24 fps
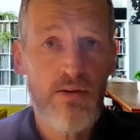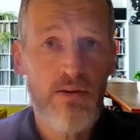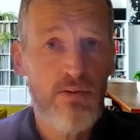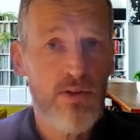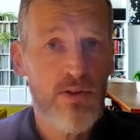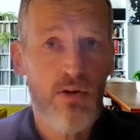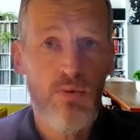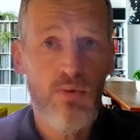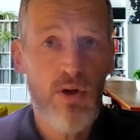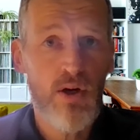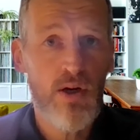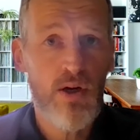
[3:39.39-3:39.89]

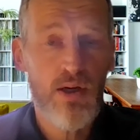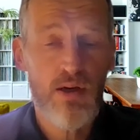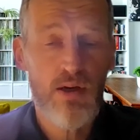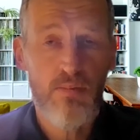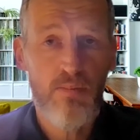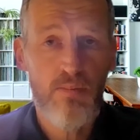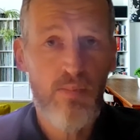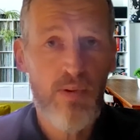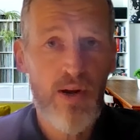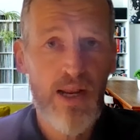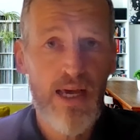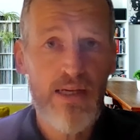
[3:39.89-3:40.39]
so work at
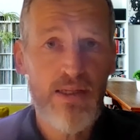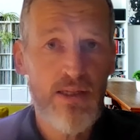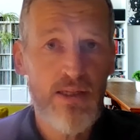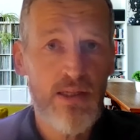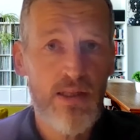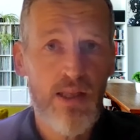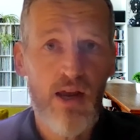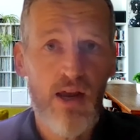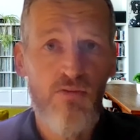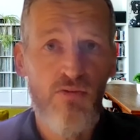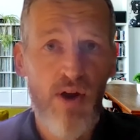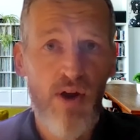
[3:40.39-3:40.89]
places
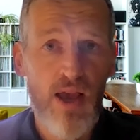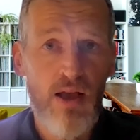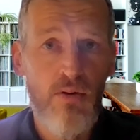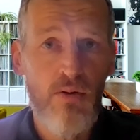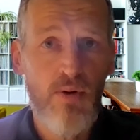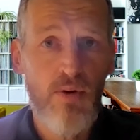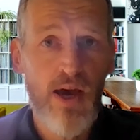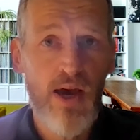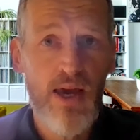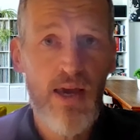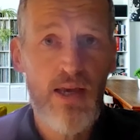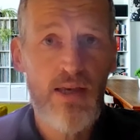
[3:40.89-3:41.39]
like
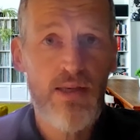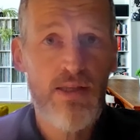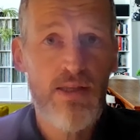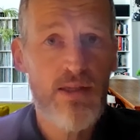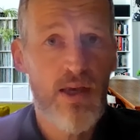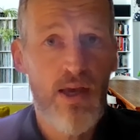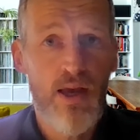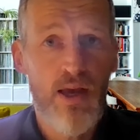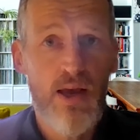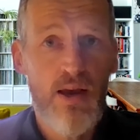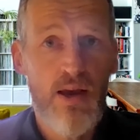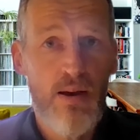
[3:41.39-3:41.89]
railways,